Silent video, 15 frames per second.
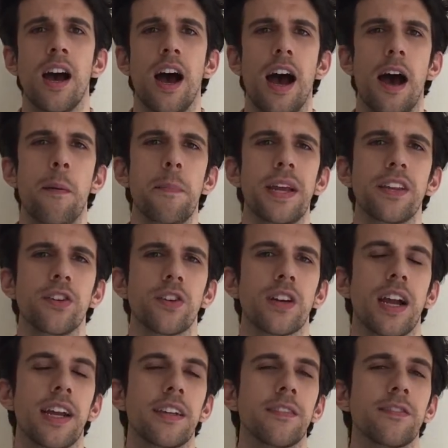and you're
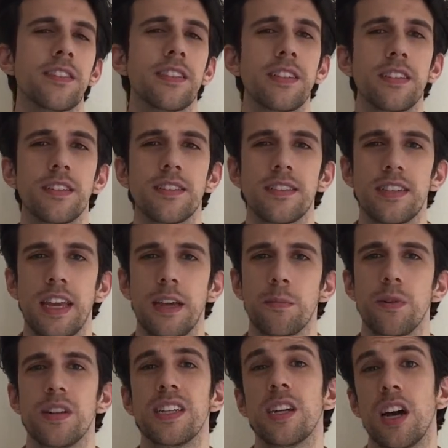kind of still
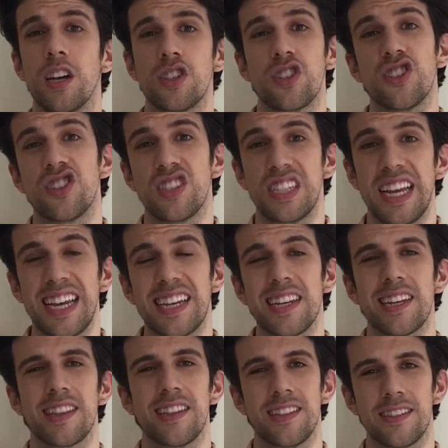stable and
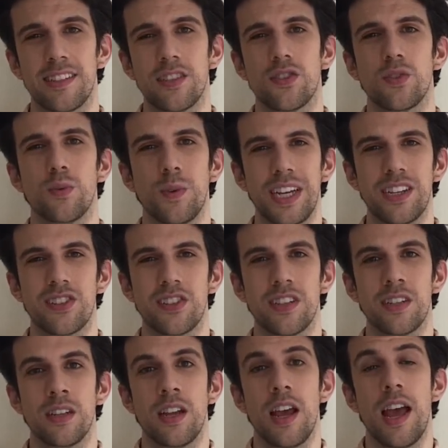understanding the
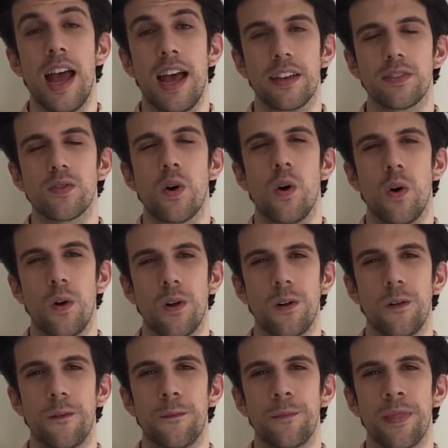situation as a
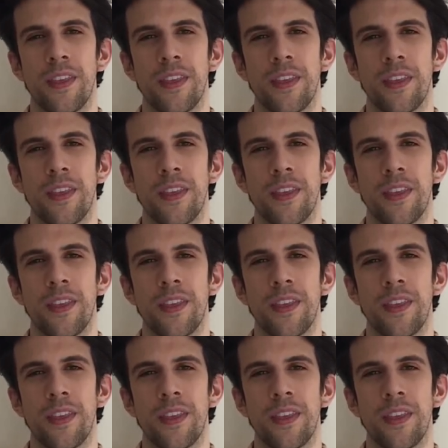whole.